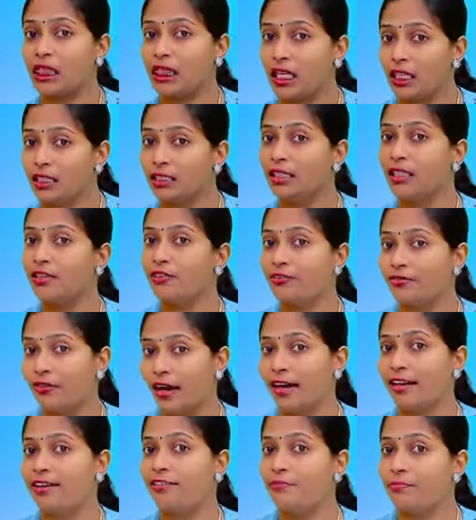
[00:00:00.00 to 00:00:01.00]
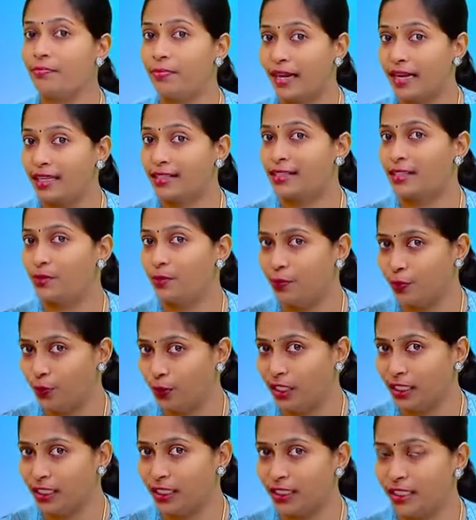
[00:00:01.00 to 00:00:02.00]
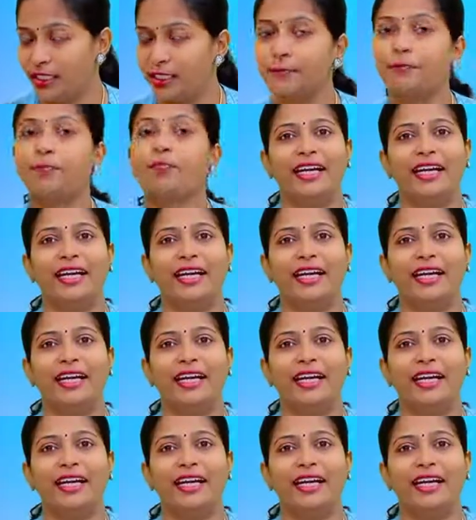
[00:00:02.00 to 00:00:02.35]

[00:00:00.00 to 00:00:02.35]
35 plus words.